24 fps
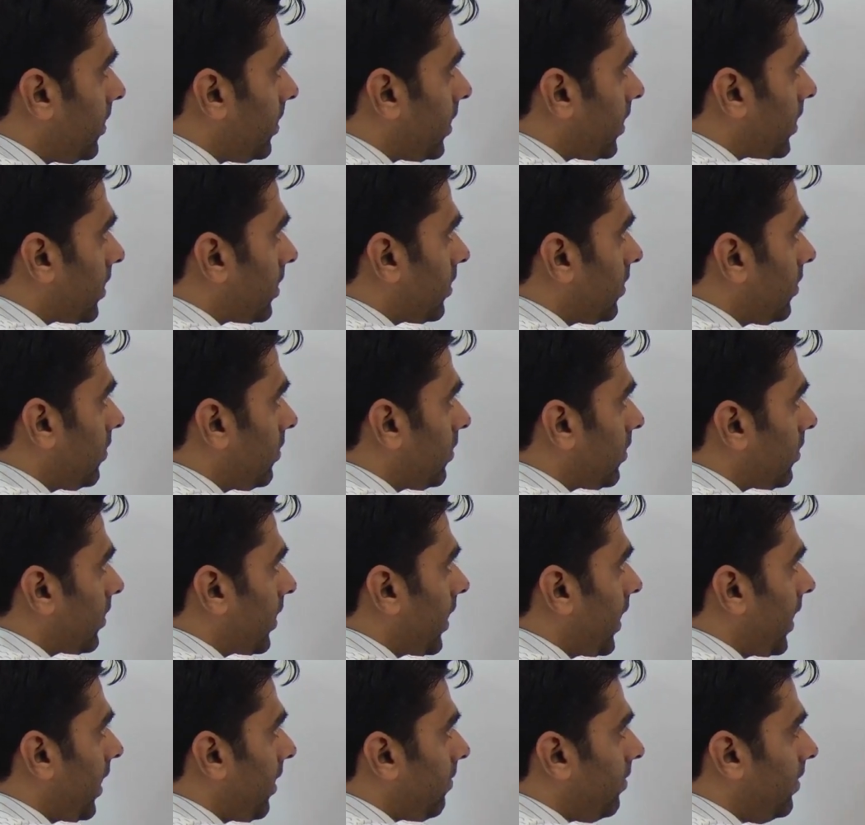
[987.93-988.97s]
this is
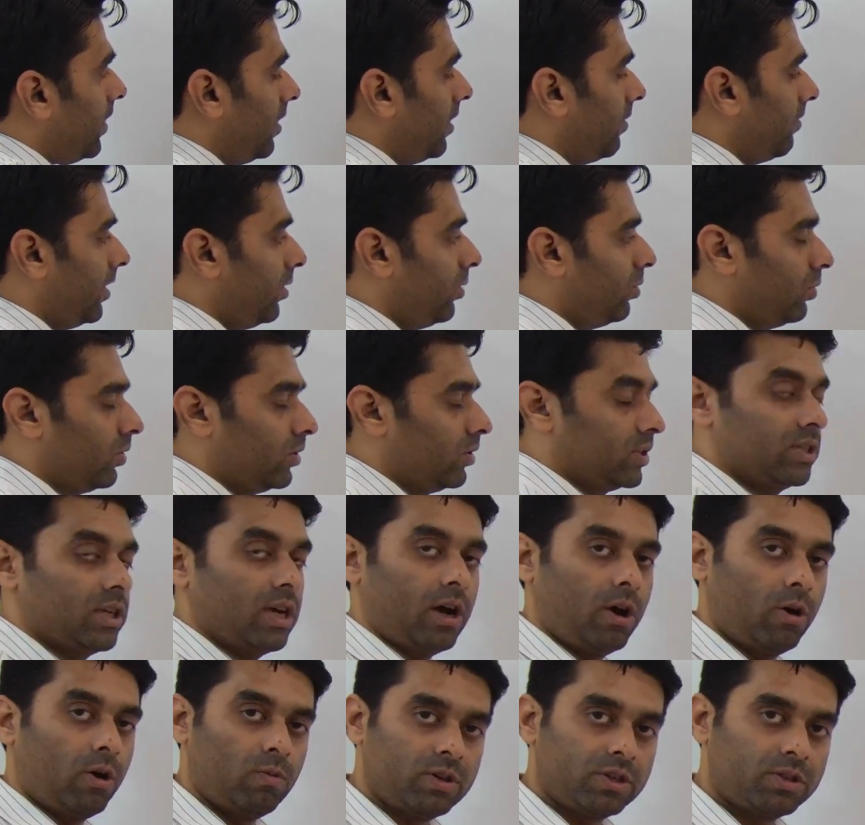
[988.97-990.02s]
F given to us.
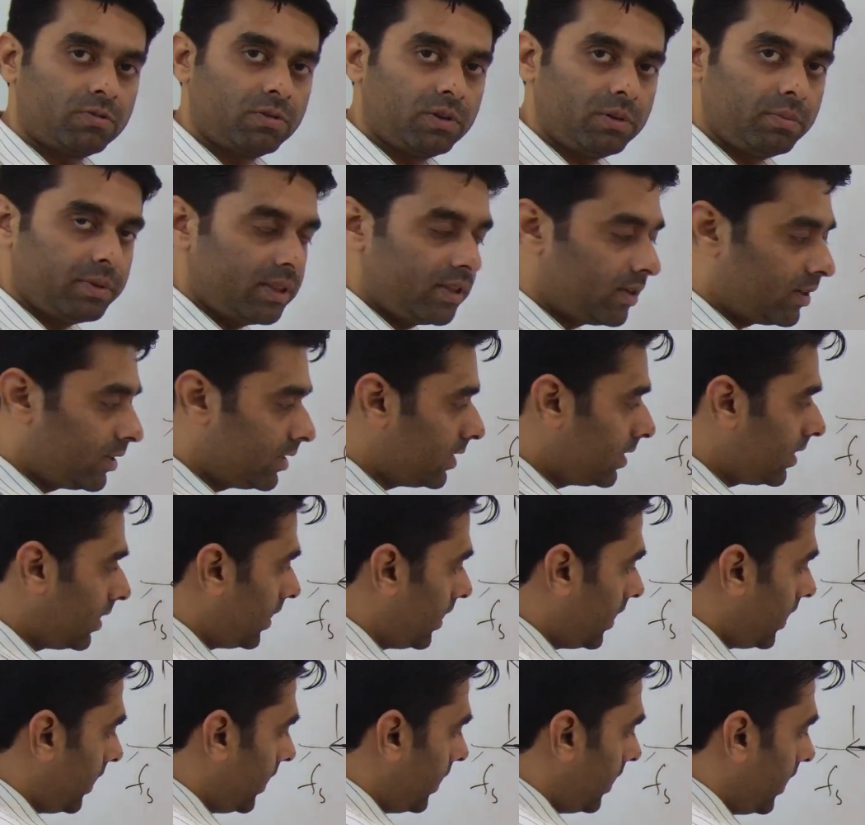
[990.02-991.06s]
How much will be the
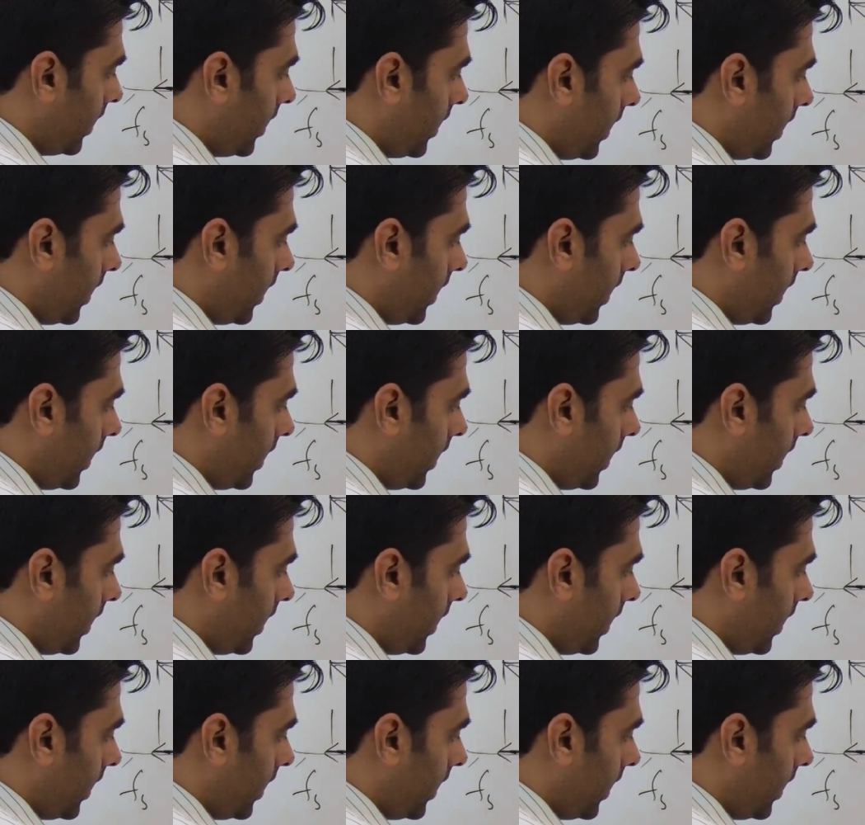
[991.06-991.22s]
resultant?